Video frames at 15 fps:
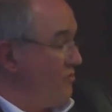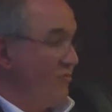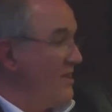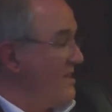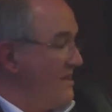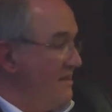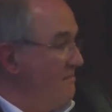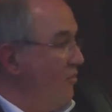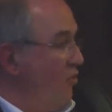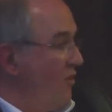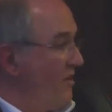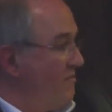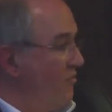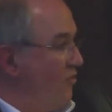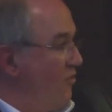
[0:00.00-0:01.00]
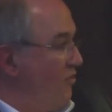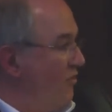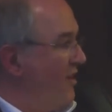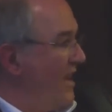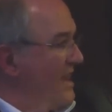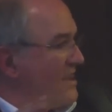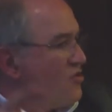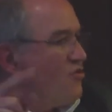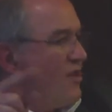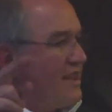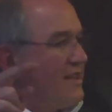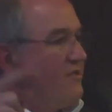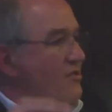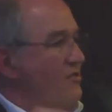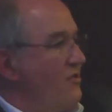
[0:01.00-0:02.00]
We see more and more
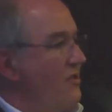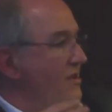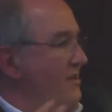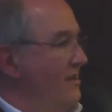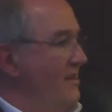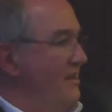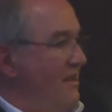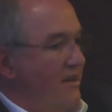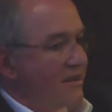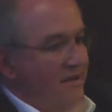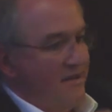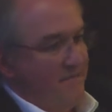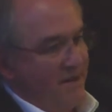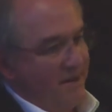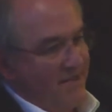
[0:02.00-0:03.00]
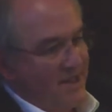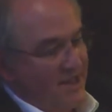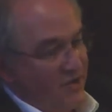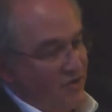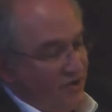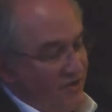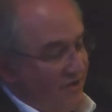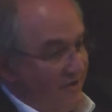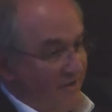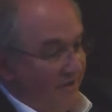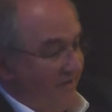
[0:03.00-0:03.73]
extraterritorial implementation